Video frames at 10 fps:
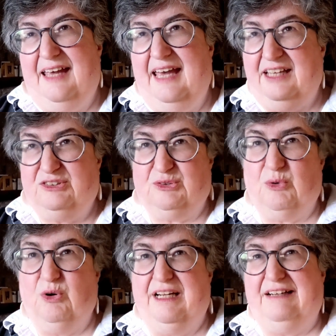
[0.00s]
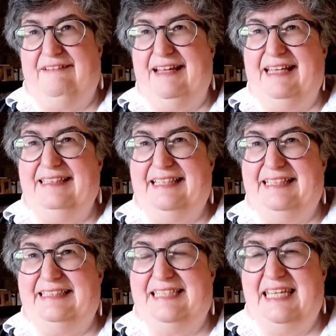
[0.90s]
extraordinary in that
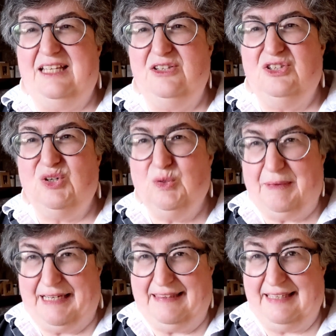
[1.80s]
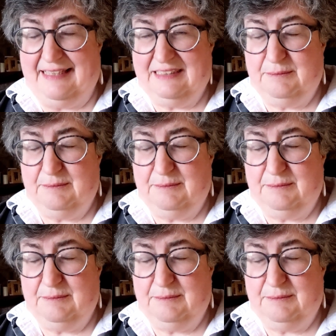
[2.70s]
it's taken so many things.